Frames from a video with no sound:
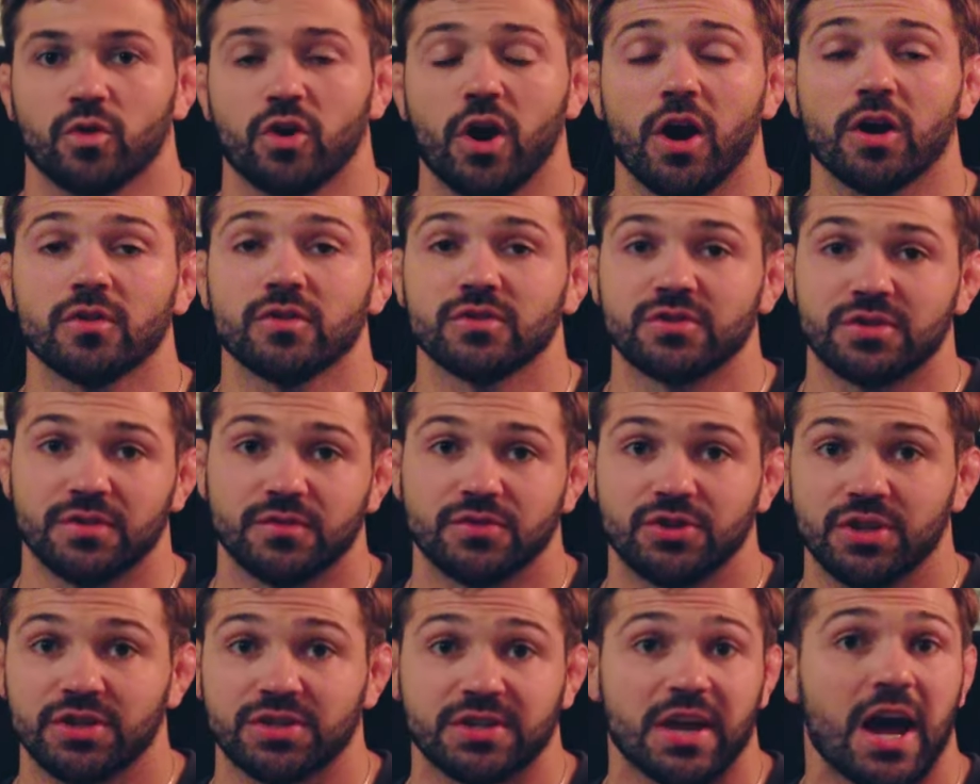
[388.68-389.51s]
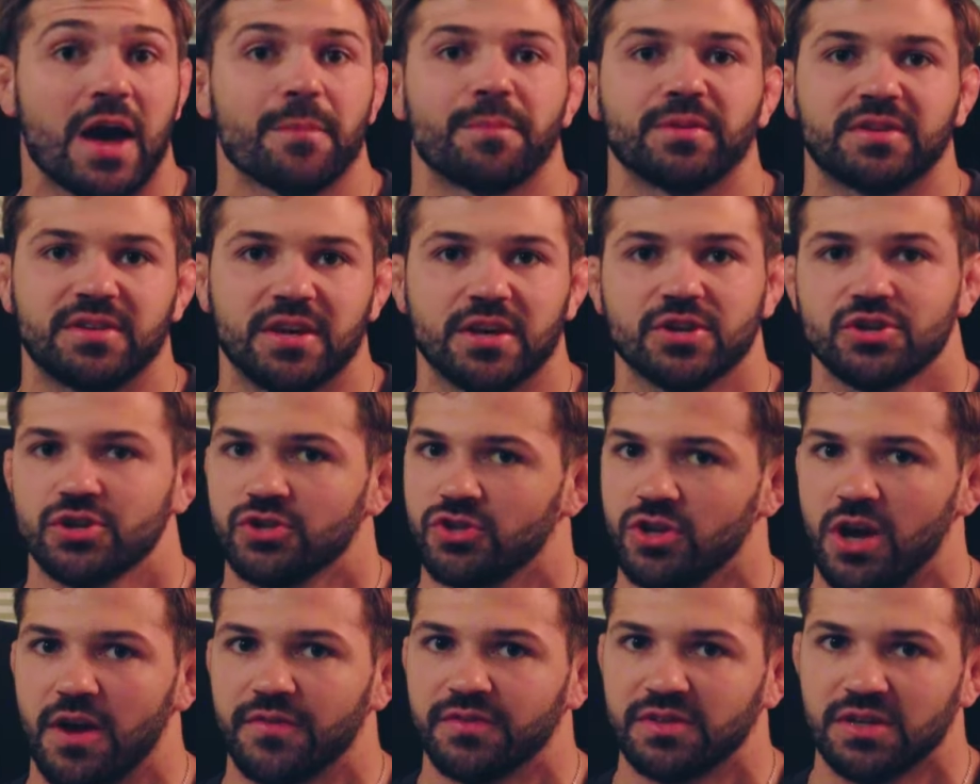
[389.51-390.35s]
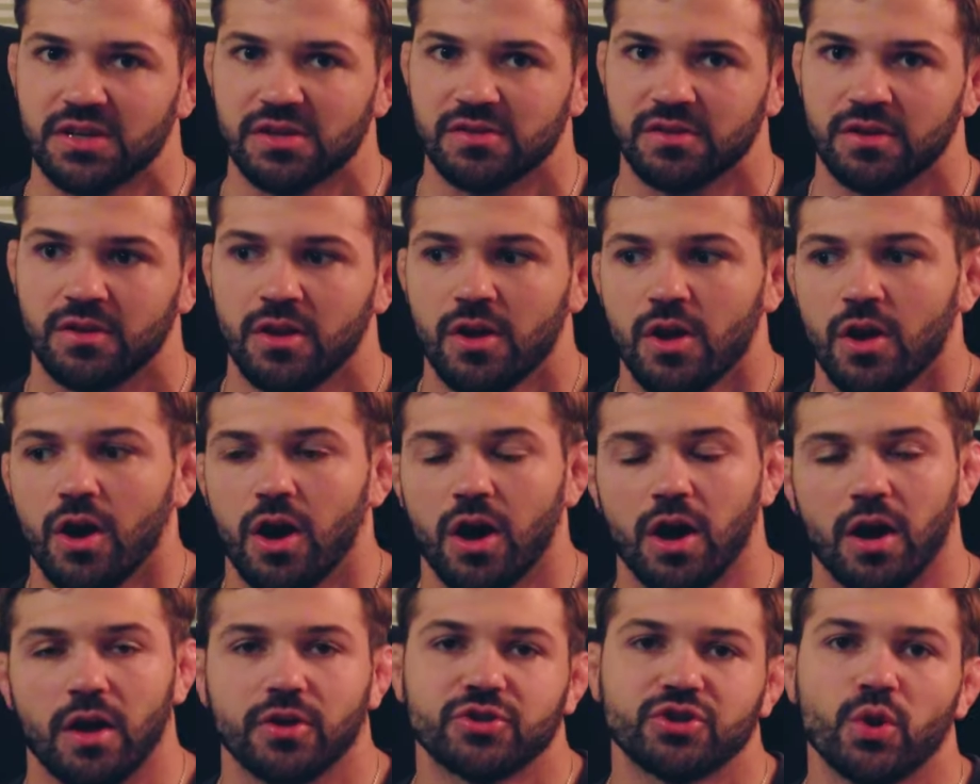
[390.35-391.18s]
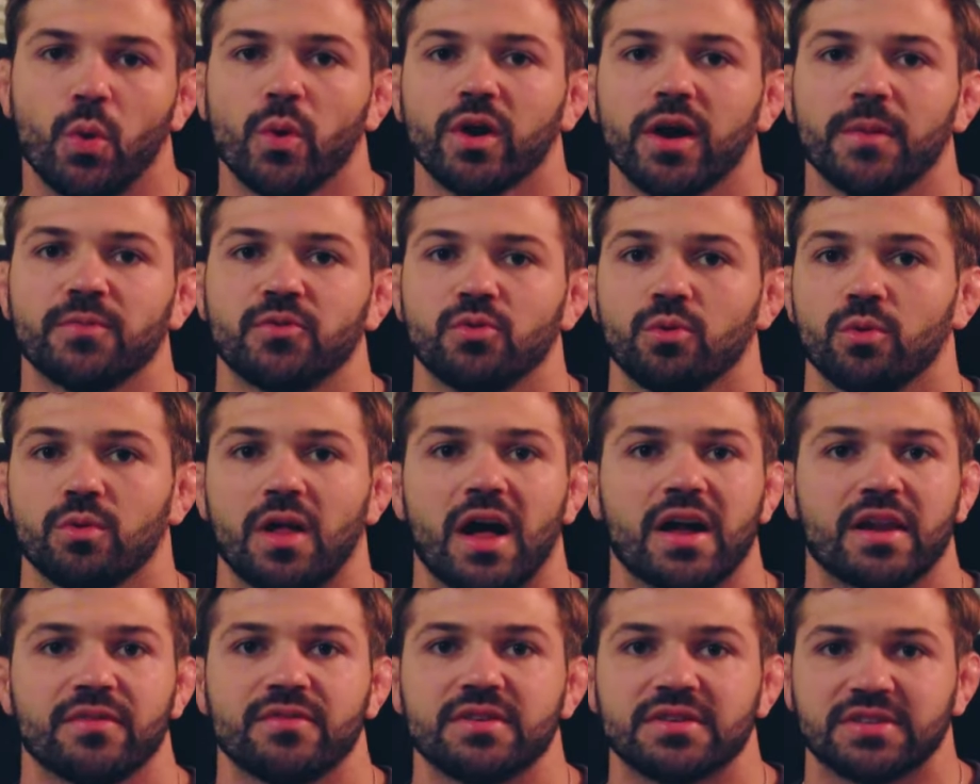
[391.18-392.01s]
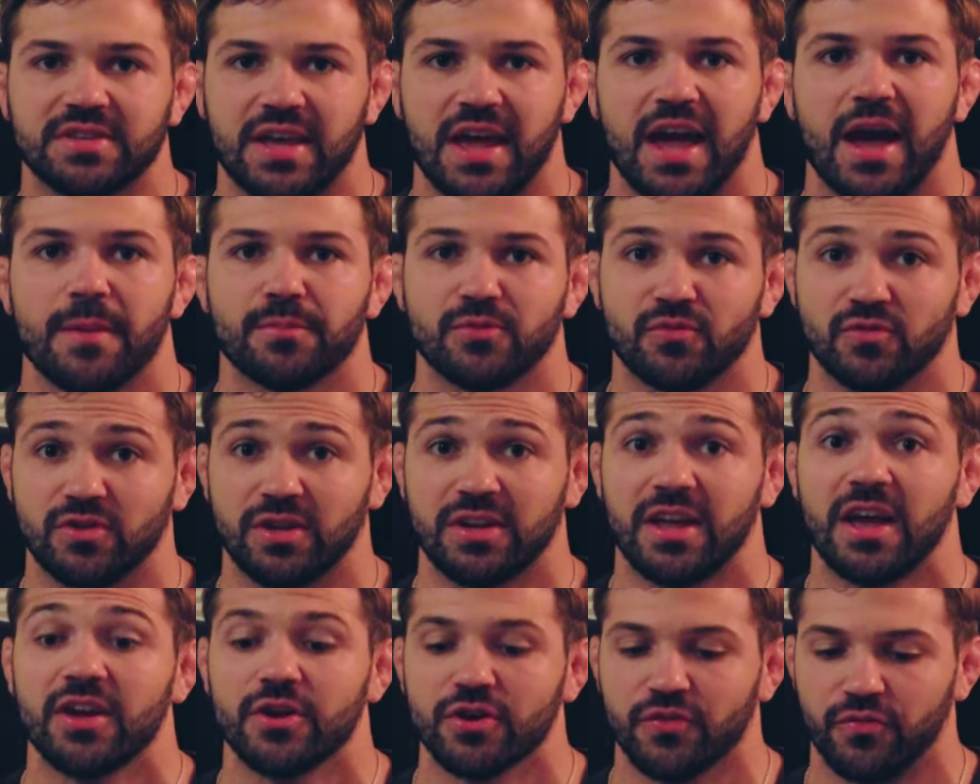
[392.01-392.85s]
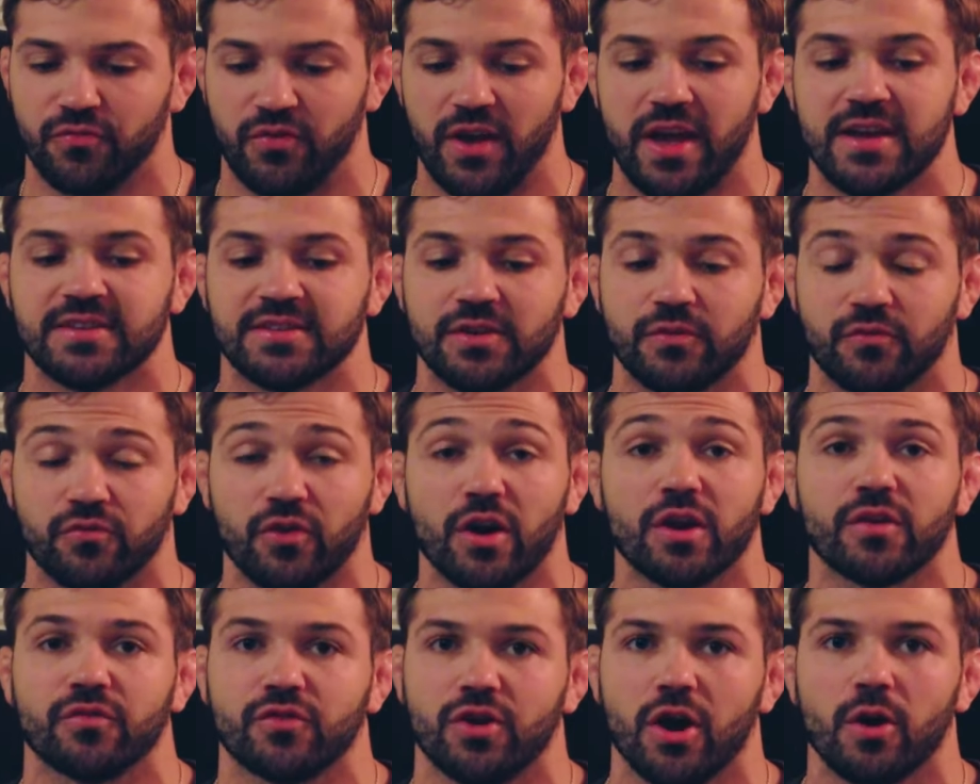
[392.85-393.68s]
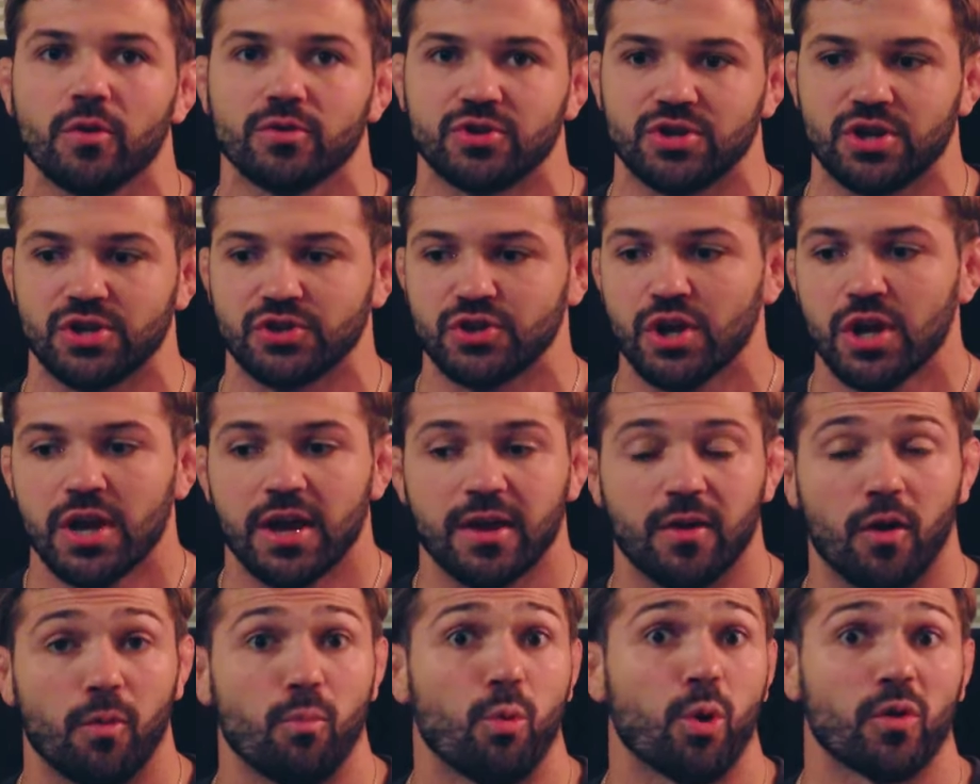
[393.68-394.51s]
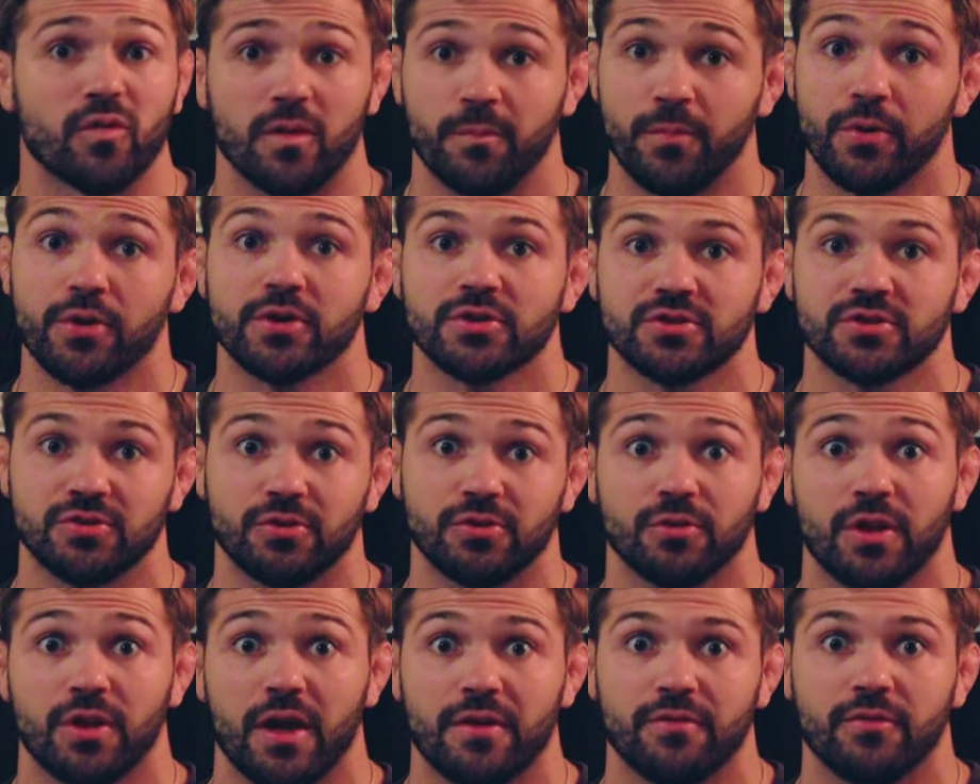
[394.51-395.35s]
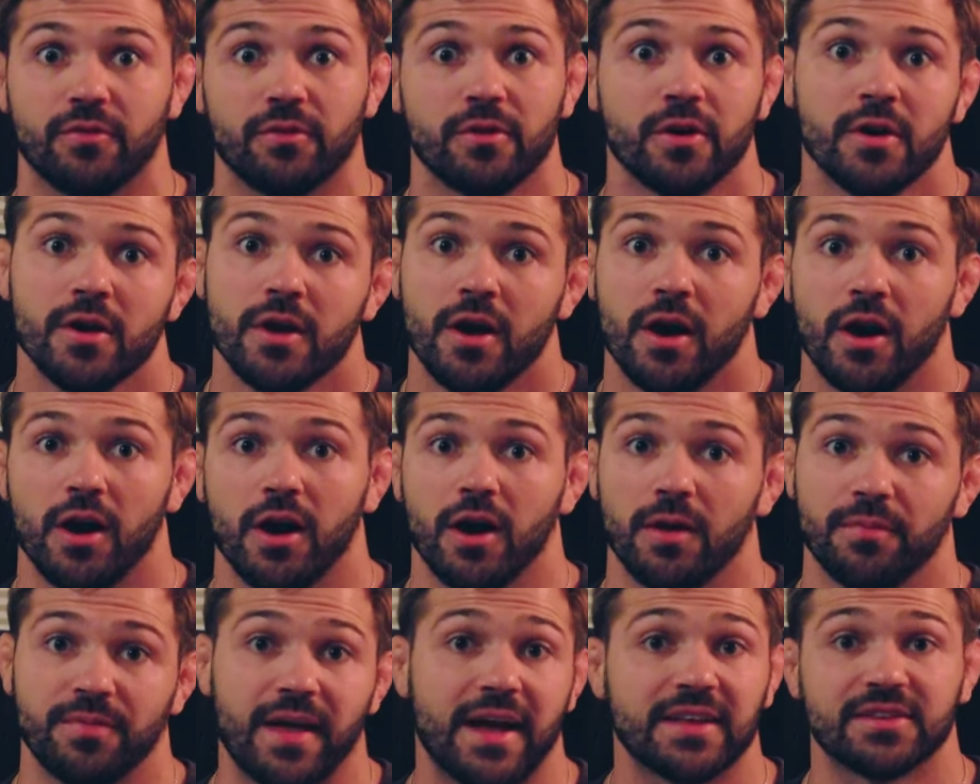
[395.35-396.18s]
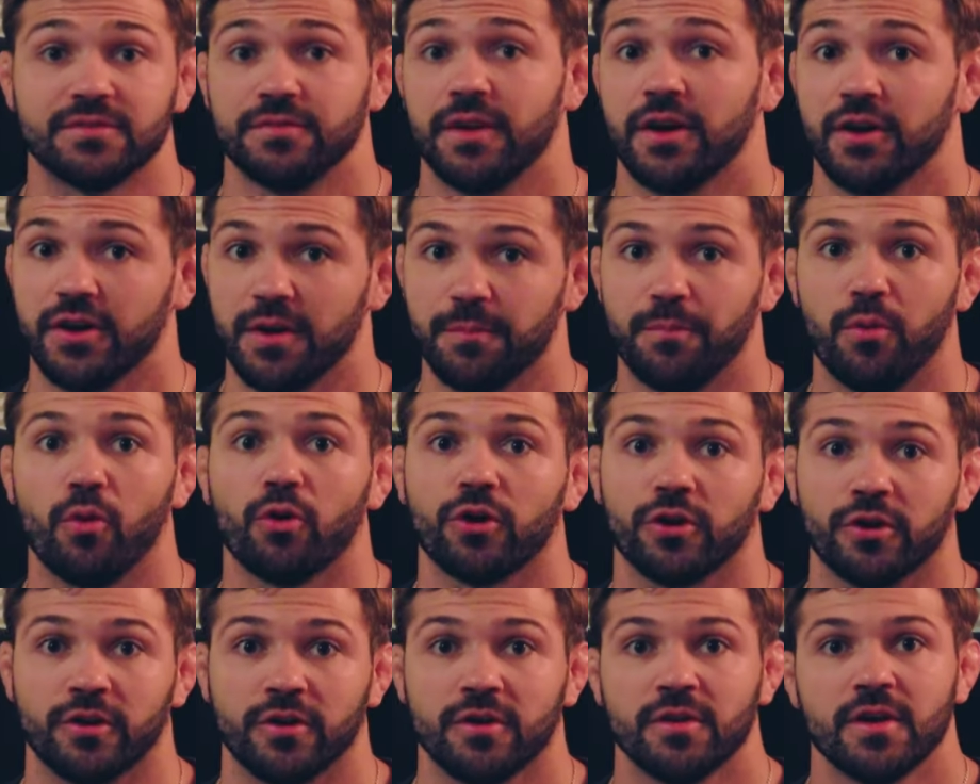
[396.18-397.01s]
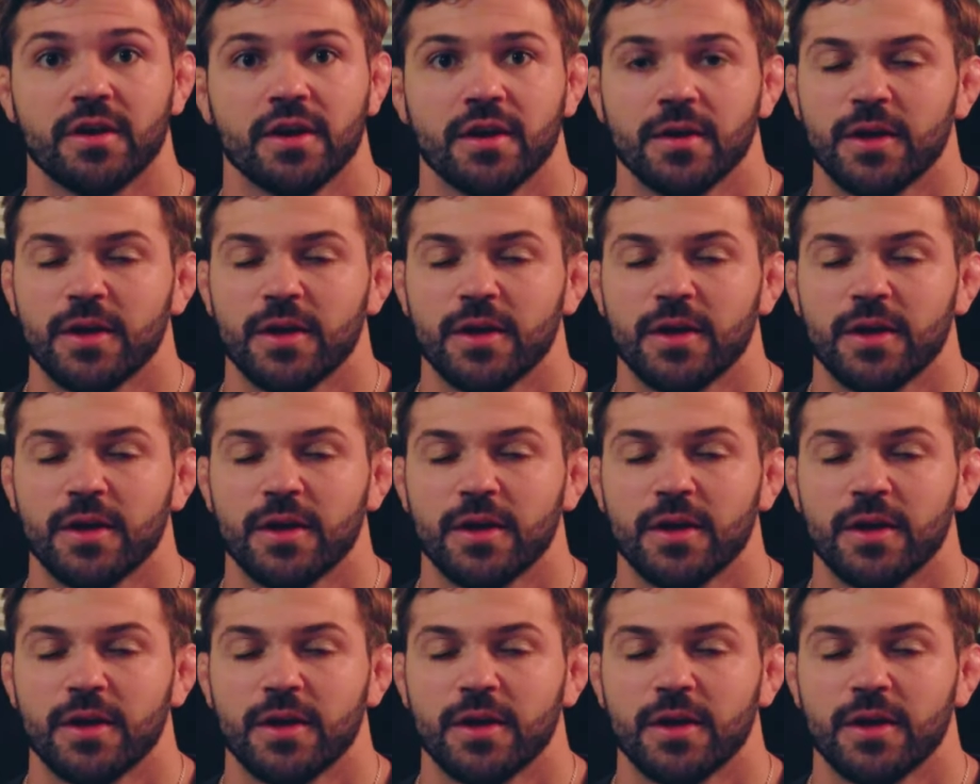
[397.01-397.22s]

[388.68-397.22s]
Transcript: regardless of just competitions off season, showing up to a lot of these camps to get your face in front of coaches and on more of a personal level, that's very important.